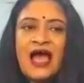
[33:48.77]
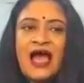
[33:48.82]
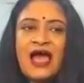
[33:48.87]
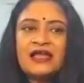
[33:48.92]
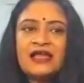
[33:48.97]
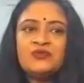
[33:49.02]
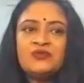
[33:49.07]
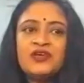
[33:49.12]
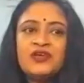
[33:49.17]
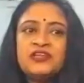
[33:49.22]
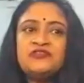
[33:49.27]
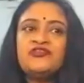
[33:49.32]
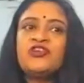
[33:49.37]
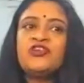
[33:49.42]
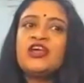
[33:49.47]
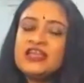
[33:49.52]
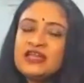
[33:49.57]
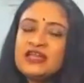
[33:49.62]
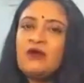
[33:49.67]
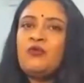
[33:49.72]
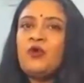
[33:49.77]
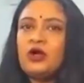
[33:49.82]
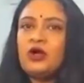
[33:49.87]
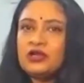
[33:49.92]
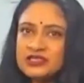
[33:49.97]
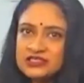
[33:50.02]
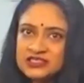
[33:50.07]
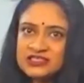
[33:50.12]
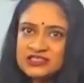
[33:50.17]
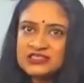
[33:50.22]
and we train our
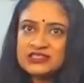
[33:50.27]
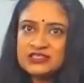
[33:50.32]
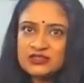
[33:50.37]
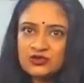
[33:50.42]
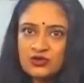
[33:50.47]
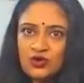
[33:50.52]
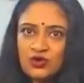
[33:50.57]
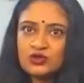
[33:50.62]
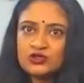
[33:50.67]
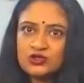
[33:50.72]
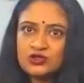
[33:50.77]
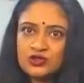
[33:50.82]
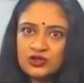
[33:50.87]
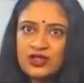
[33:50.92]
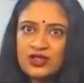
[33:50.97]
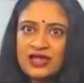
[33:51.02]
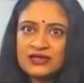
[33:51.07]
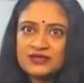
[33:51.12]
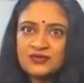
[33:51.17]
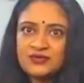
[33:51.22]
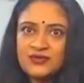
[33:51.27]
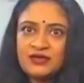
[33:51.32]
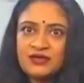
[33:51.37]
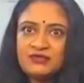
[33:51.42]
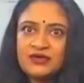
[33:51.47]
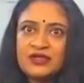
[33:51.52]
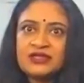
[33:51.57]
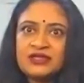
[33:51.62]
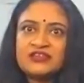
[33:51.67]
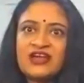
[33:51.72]
volunteers also that way.
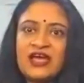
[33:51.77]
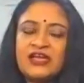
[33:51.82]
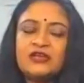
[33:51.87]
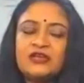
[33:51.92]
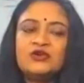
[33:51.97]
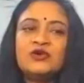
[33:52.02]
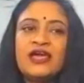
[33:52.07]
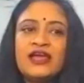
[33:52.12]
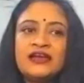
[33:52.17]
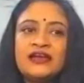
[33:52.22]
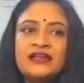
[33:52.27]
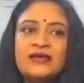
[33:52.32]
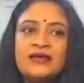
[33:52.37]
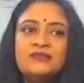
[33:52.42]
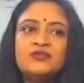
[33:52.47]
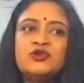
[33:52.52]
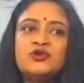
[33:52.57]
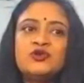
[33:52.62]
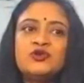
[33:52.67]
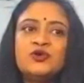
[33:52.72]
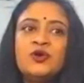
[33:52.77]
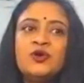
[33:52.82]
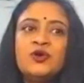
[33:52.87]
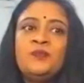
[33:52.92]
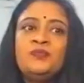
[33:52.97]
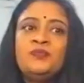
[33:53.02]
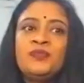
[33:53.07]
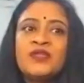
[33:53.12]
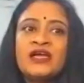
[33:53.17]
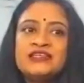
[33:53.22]
We try to get them to
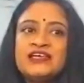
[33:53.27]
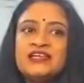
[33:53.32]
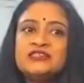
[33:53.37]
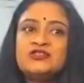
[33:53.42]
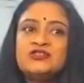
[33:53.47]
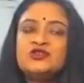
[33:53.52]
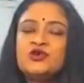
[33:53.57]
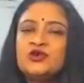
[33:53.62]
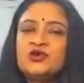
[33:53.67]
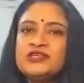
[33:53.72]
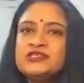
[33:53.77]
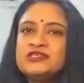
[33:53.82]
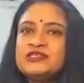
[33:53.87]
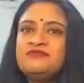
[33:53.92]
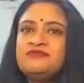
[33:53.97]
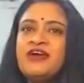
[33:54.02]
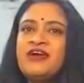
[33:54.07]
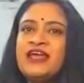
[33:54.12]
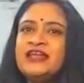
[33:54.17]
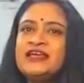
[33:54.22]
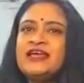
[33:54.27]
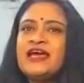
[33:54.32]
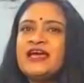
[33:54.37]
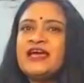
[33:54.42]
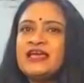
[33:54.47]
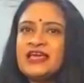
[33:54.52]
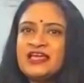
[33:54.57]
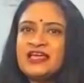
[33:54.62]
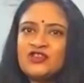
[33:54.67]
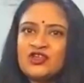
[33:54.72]
tell stories in very
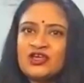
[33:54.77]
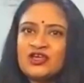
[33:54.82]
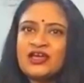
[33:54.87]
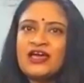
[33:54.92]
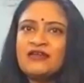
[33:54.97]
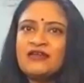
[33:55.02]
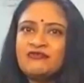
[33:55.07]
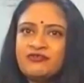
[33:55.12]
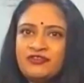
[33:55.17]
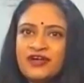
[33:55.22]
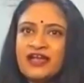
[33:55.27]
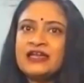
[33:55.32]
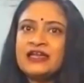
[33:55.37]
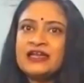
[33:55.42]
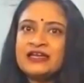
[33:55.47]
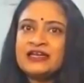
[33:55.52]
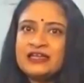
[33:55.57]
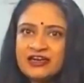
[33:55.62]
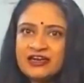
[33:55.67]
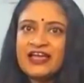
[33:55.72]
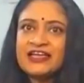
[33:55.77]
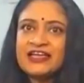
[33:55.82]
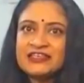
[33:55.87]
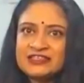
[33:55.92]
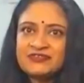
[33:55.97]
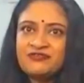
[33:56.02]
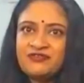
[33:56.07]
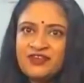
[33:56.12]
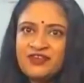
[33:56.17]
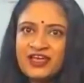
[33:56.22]
engaging and fun and
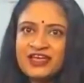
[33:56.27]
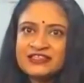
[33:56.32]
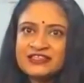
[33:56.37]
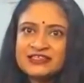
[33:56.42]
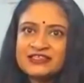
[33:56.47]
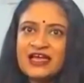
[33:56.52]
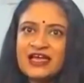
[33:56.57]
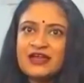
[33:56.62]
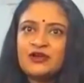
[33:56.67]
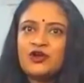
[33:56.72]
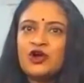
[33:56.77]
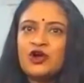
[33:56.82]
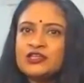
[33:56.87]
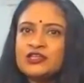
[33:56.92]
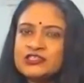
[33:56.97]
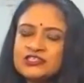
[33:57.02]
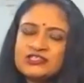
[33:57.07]
creative ways and not